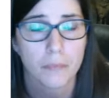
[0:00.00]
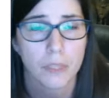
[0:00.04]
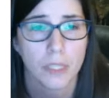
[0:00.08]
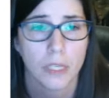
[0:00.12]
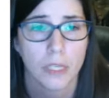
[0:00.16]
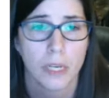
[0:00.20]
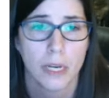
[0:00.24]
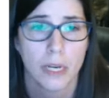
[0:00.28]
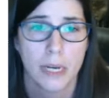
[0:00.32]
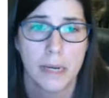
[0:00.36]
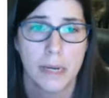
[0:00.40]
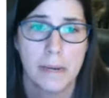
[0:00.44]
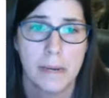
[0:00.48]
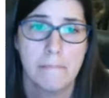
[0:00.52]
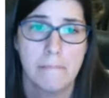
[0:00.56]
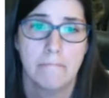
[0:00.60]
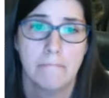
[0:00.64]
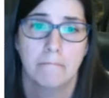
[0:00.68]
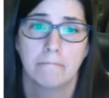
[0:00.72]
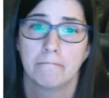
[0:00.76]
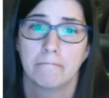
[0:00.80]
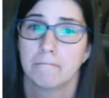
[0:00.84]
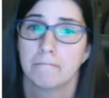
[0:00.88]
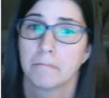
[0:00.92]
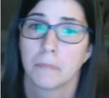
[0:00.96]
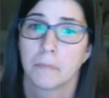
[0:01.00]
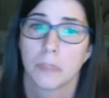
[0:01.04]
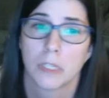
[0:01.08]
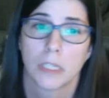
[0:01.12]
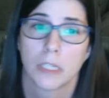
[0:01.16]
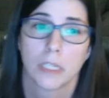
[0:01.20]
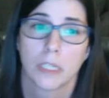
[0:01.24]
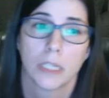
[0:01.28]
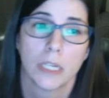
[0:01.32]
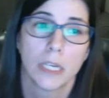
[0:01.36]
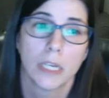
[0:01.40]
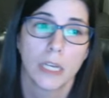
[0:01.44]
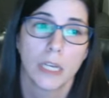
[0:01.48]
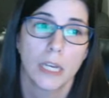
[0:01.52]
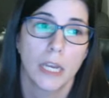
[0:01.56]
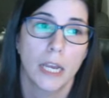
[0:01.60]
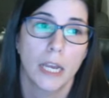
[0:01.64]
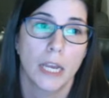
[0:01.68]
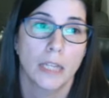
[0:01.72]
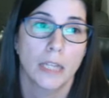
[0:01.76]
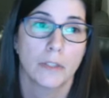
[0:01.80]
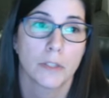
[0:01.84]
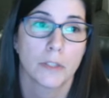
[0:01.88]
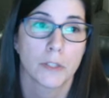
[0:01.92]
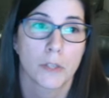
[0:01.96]

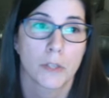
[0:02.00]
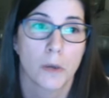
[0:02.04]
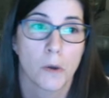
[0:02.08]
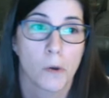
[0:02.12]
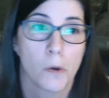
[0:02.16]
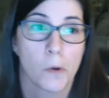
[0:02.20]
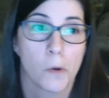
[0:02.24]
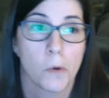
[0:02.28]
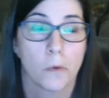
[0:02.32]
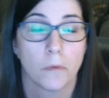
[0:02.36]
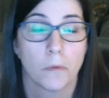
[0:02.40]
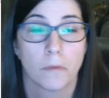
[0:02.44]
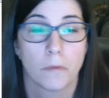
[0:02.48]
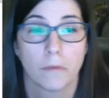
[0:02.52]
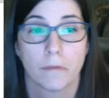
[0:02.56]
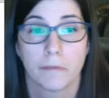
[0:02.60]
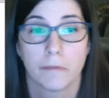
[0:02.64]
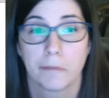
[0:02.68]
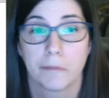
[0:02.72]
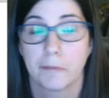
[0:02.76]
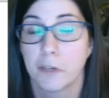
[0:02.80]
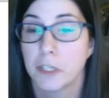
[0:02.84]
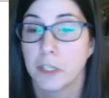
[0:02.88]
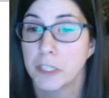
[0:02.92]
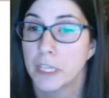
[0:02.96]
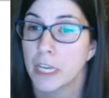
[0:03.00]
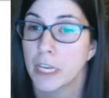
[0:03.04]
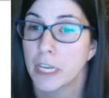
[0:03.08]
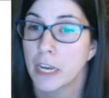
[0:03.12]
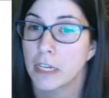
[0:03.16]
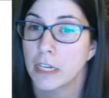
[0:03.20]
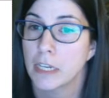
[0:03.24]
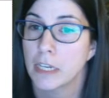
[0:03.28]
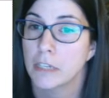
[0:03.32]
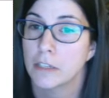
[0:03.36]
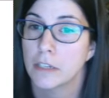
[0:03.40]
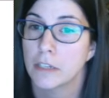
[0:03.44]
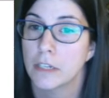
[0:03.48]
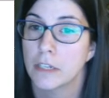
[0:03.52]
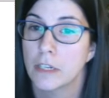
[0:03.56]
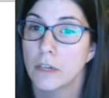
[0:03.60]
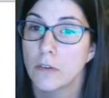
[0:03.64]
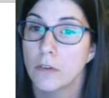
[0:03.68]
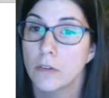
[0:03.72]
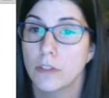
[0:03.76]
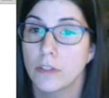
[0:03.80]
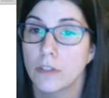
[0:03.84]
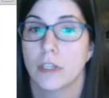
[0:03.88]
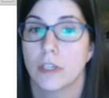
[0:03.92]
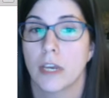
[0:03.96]
And so the first thing I need to
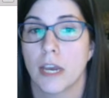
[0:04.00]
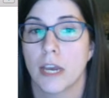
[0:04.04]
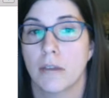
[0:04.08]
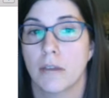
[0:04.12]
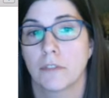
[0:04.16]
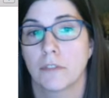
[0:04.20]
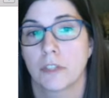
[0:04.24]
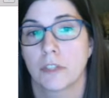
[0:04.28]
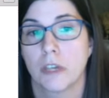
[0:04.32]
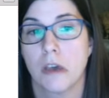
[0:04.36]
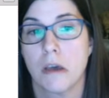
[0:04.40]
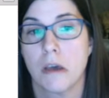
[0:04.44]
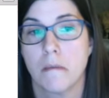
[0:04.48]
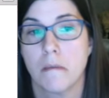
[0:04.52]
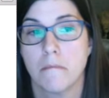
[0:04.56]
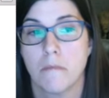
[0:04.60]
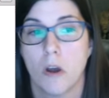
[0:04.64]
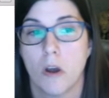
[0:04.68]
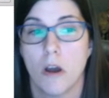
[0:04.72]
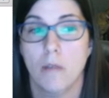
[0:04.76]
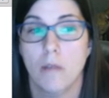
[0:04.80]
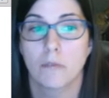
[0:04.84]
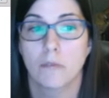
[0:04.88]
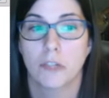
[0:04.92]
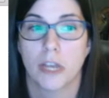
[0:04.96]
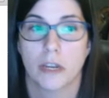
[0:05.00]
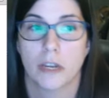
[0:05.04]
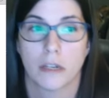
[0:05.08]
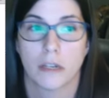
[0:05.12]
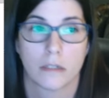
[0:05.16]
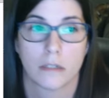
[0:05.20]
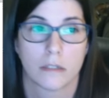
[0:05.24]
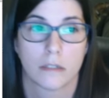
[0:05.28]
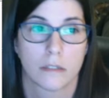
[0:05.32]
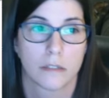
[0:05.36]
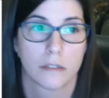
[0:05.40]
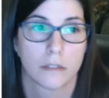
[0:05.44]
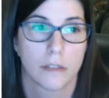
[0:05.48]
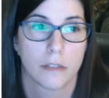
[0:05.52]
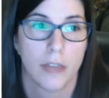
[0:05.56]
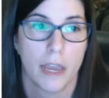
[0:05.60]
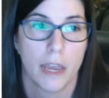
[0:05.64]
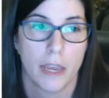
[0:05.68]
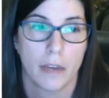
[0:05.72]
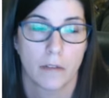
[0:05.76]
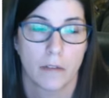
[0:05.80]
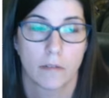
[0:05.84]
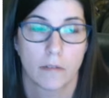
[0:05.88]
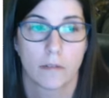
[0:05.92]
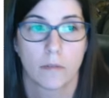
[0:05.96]
do is to have some objects
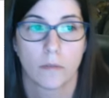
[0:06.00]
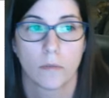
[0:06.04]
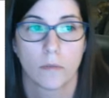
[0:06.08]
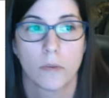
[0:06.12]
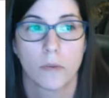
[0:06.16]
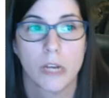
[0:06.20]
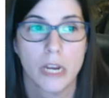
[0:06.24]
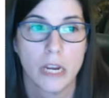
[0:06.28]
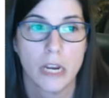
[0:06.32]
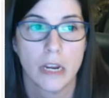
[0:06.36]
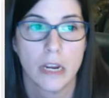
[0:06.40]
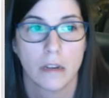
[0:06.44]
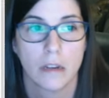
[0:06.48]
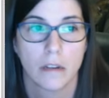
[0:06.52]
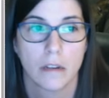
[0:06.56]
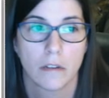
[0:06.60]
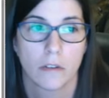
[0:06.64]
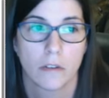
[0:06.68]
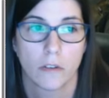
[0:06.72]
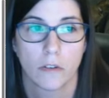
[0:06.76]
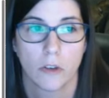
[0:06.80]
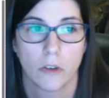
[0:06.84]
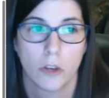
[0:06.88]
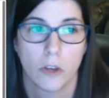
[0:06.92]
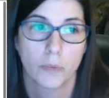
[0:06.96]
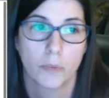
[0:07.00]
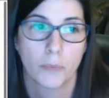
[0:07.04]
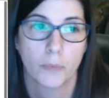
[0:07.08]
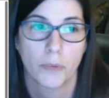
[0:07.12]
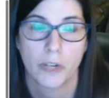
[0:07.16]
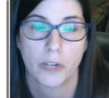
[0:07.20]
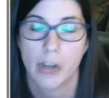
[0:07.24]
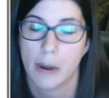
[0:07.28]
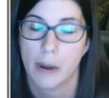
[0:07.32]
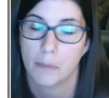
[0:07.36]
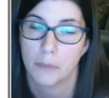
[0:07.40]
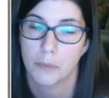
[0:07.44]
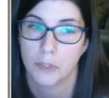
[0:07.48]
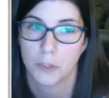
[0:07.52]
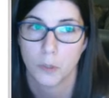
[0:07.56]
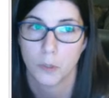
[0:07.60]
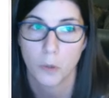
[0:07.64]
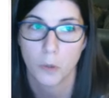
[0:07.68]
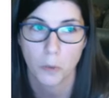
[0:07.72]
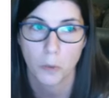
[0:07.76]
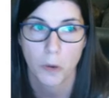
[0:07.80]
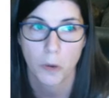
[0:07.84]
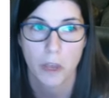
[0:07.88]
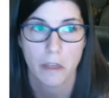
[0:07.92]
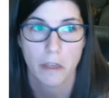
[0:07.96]
that we could perhaps
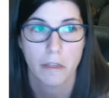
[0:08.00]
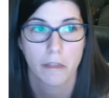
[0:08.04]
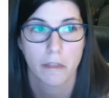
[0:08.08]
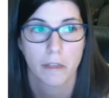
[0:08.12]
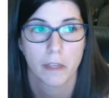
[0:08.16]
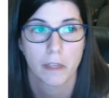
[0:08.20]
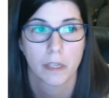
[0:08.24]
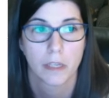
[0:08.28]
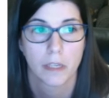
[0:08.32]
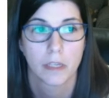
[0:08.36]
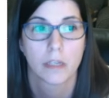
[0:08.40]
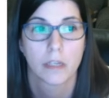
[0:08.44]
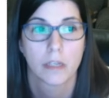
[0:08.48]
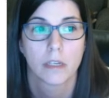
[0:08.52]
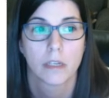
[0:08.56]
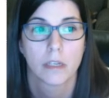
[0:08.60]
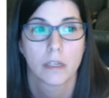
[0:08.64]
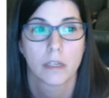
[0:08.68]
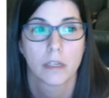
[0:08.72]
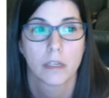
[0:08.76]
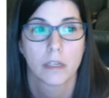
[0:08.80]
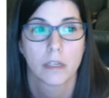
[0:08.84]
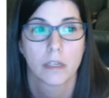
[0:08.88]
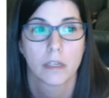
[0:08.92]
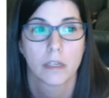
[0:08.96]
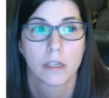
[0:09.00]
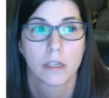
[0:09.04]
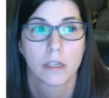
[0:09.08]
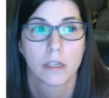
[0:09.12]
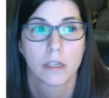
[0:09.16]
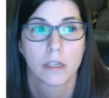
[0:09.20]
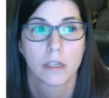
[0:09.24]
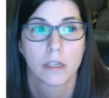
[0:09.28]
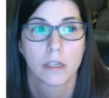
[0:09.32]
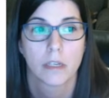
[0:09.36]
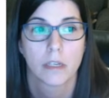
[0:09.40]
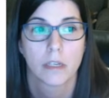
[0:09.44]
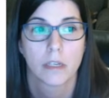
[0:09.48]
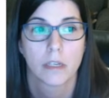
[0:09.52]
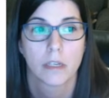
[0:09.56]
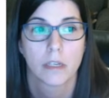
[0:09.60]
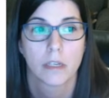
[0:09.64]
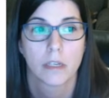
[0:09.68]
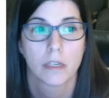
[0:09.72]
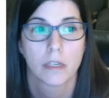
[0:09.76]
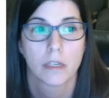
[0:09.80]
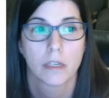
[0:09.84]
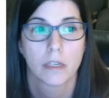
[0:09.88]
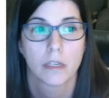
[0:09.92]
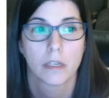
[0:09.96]
sort with. So again, I'm going to go to the
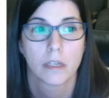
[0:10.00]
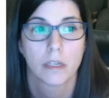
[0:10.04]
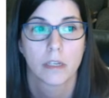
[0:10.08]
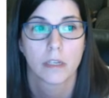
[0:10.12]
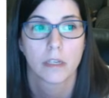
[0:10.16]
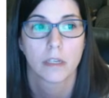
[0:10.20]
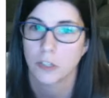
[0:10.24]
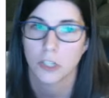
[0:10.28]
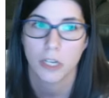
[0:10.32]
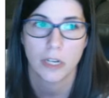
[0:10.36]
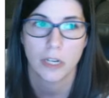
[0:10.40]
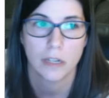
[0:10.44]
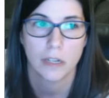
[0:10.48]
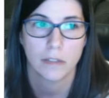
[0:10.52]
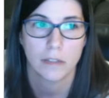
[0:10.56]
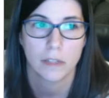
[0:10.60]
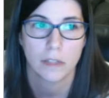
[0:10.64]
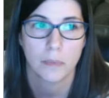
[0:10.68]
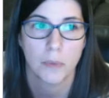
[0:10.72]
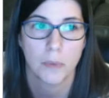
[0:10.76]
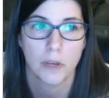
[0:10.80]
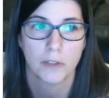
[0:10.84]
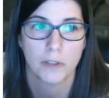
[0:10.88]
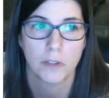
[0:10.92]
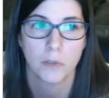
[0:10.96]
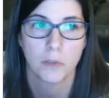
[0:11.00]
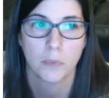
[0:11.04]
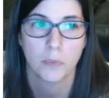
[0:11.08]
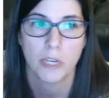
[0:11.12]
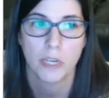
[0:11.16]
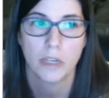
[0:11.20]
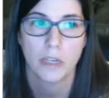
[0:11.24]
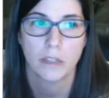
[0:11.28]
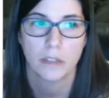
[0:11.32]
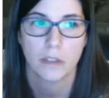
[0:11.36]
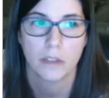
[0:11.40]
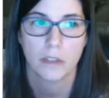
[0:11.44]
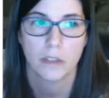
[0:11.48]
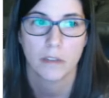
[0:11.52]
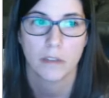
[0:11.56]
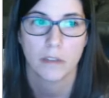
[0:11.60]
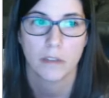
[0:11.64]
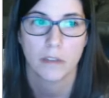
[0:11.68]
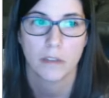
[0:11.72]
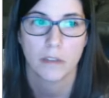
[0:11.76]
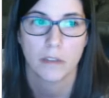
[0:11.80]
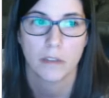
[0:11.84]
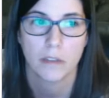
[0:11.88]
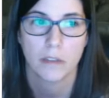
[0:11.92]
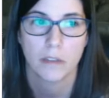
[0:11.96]
add-ons section. It's the puzzle piece on the
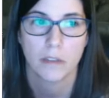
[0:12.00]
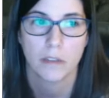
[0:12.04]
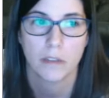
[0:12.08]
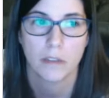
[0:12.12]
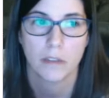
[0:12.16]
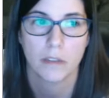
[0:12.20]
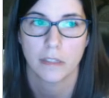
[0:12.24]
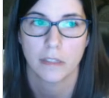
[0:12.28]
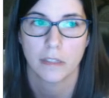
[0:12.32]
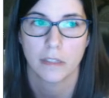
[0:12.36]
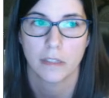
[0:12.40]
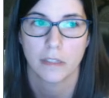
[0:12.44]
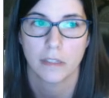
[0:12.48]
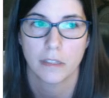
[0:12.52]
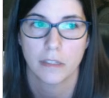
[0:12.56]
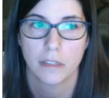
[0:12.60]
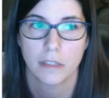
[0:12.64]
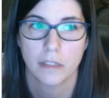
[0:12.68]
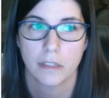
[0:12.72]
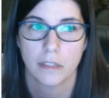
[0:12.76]
far left-hand side.